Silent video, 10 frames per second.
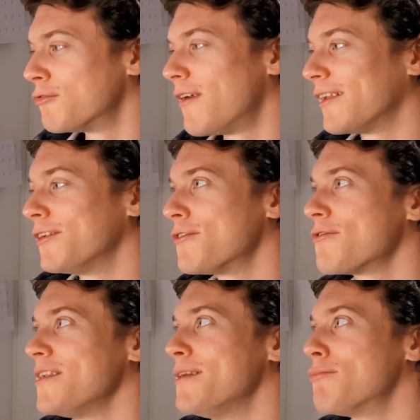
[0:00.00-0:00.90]
good value
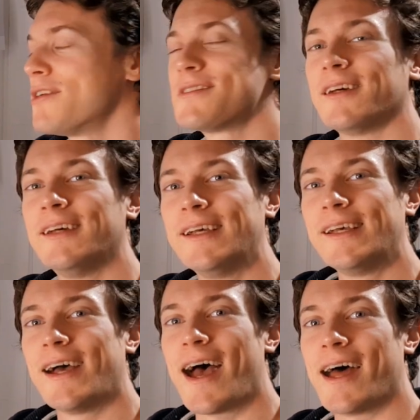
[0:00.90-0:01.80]
3D printer
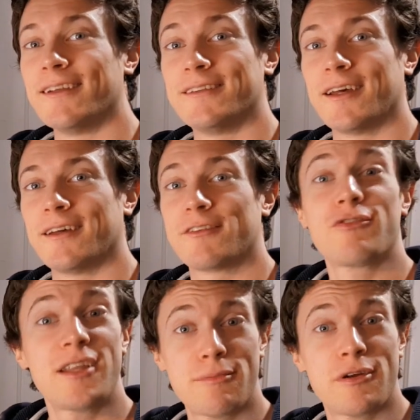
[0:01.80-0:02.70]
and
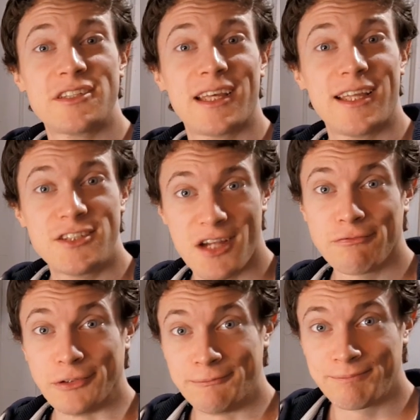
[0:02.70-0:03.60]
3D printing in
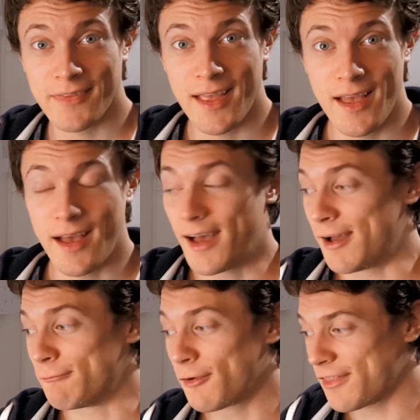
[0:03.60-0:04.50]
general.
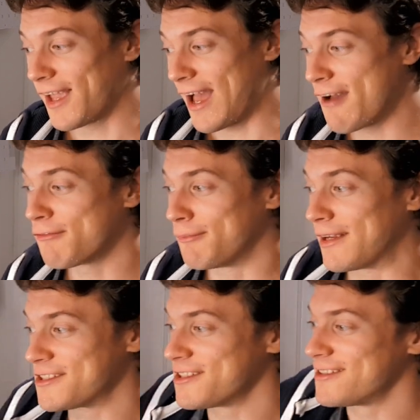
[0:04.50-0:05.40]
One thing I
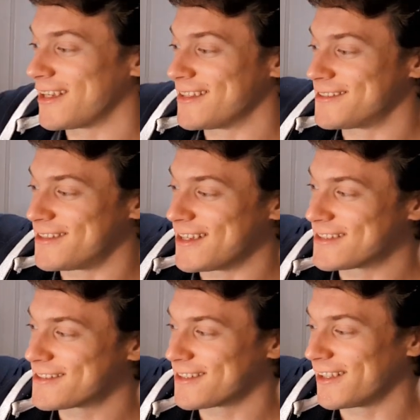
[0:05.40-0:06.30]
haven't mentioned is
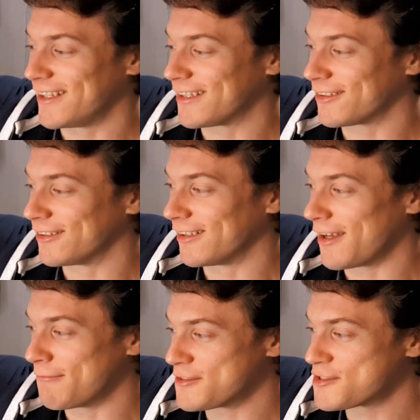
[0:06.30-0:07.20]
this
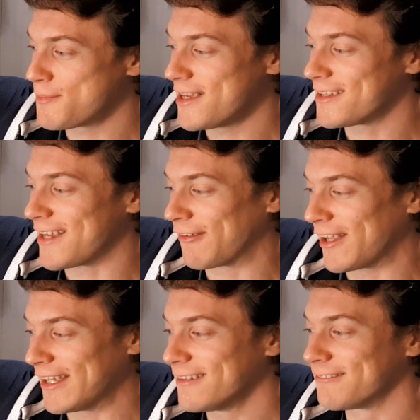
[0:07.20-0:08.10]
little speaker
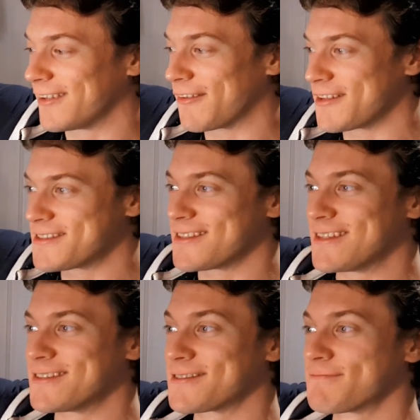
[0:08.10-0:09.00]
down here. Now,
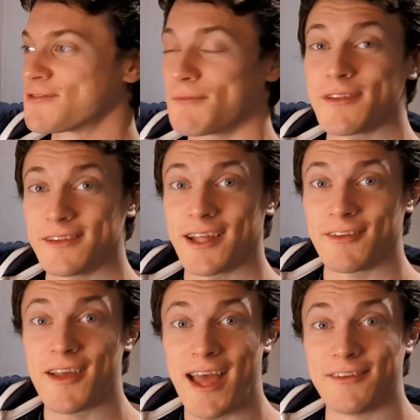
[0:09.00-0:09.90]
this is something
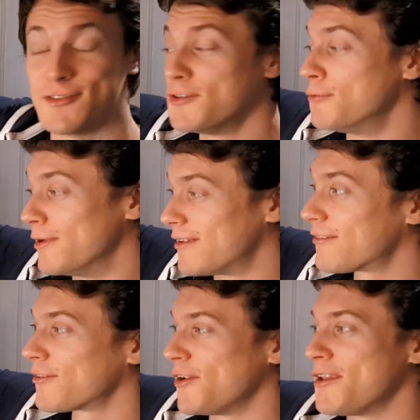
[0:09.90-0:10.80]
that you can do
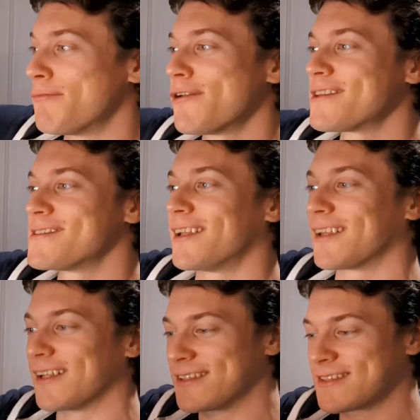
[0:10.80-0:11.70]
with 3D printers
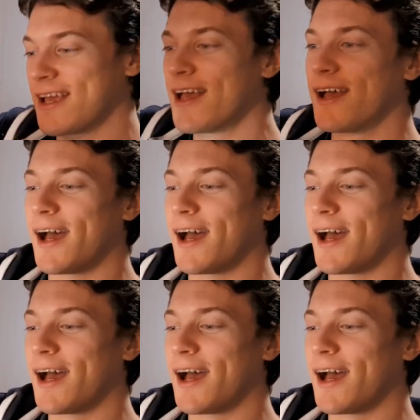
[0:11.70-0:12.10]
like this,